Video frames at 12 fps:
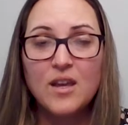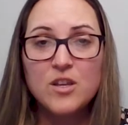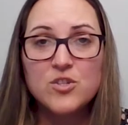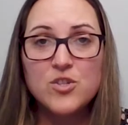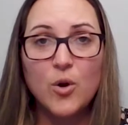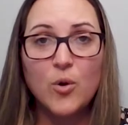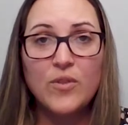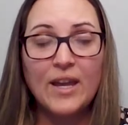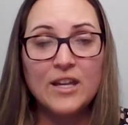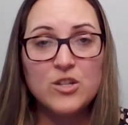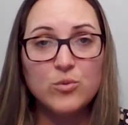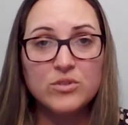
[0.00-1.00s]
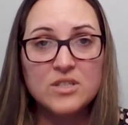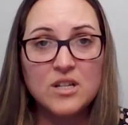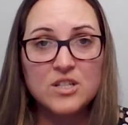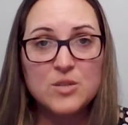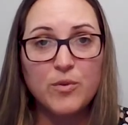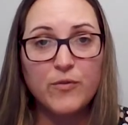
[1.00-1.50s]
So the annual
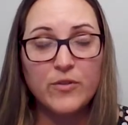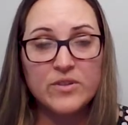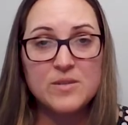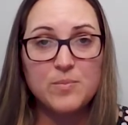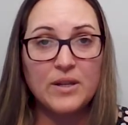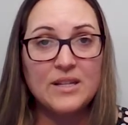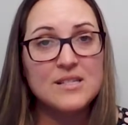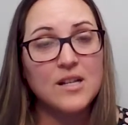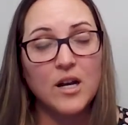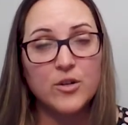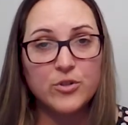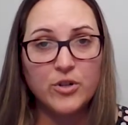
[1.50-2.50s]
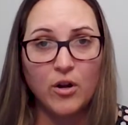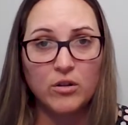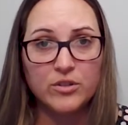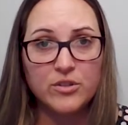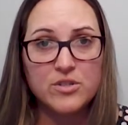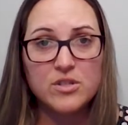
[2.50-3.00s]
deductible for this plan is one hundred
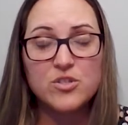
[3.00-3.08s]
dollars.